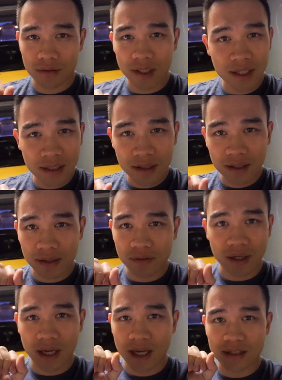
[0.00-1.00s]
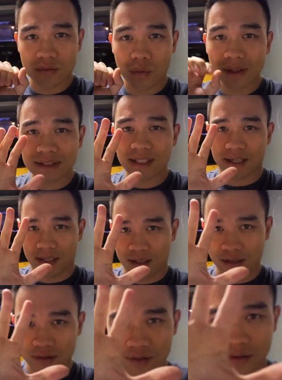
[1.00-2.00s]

Ready? Give you guys one second.